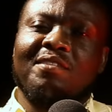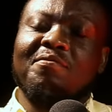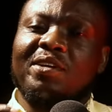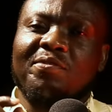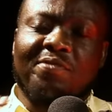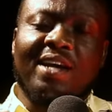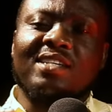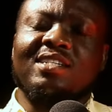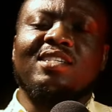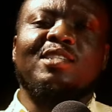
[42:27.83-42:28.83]
a very
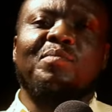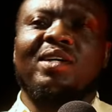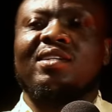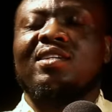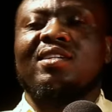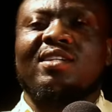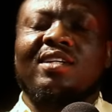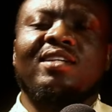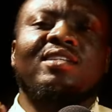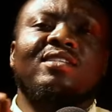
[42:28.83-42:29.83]
fine gentleman,
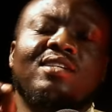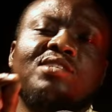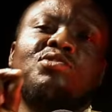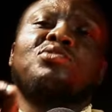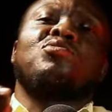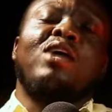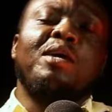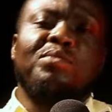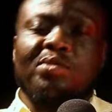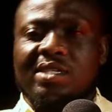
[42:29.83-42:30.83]
and
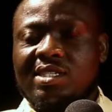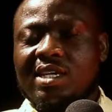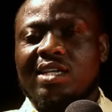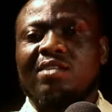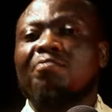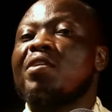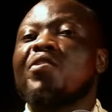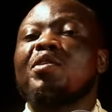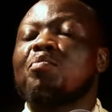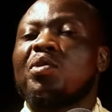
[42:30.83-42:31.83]
subscribe to his channel.
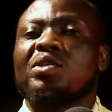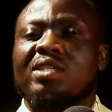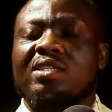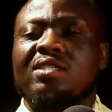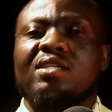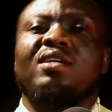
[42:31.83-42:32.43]
Very important.